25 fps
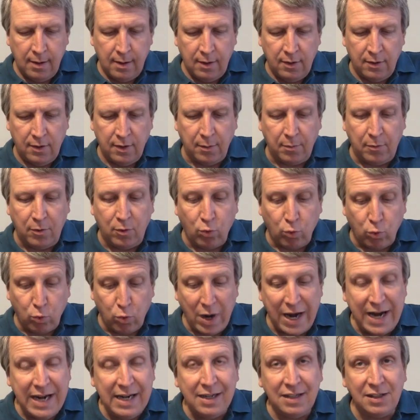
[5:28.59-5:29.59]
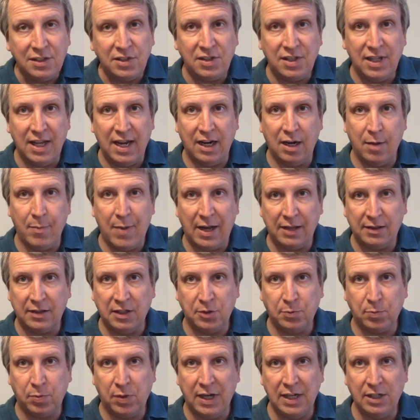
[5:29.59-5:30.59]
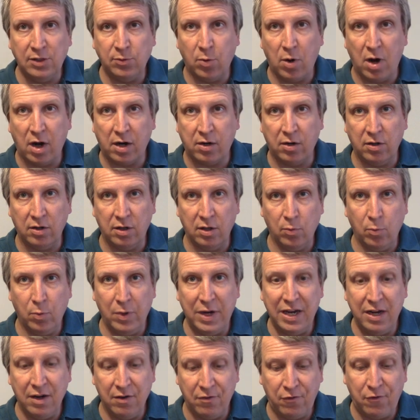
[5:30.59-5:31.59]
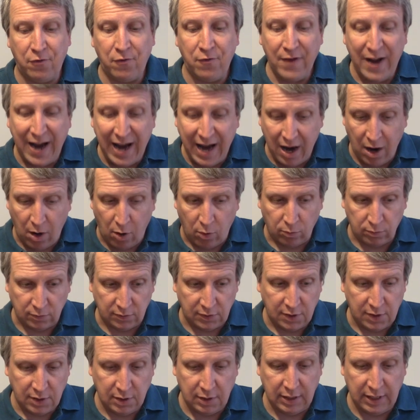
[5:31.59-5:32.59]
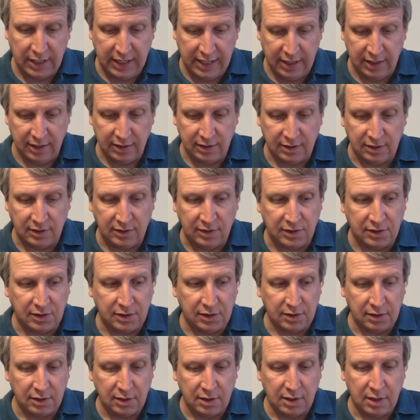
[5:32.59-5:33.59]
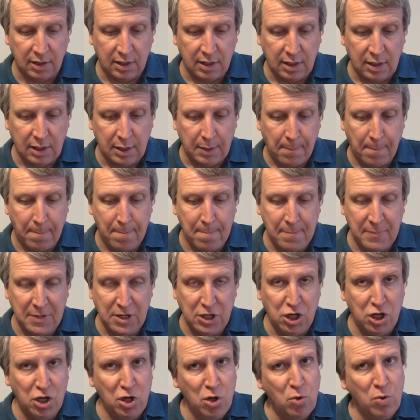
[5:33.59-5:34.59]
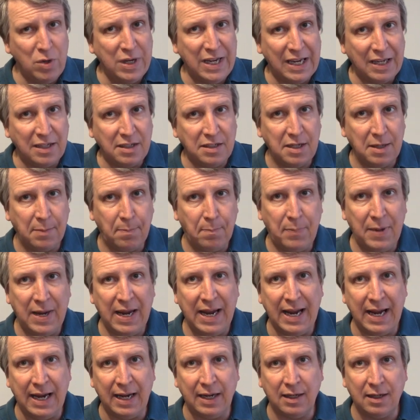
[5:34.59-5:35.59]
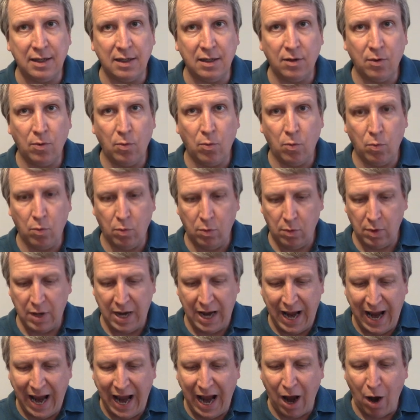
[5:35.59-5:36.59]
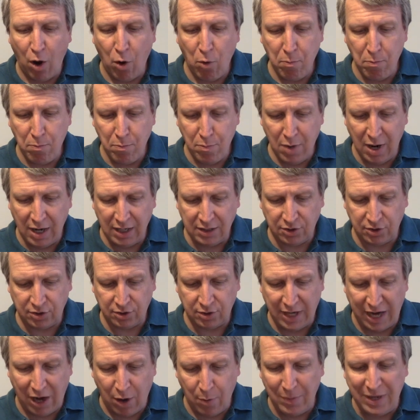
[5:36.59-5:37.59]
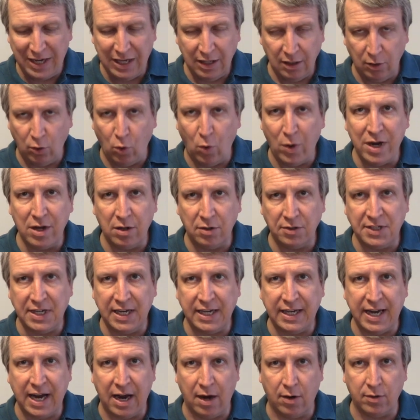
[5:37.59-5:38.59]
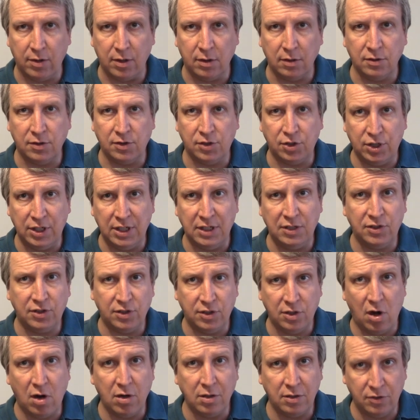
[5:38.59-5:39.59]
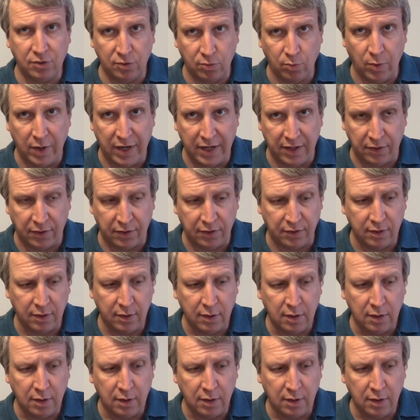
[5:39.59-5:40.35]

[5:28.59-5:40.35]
The greatest thing about this Planeswalker that we have found is you get to pick how many loyalty counters she starts with.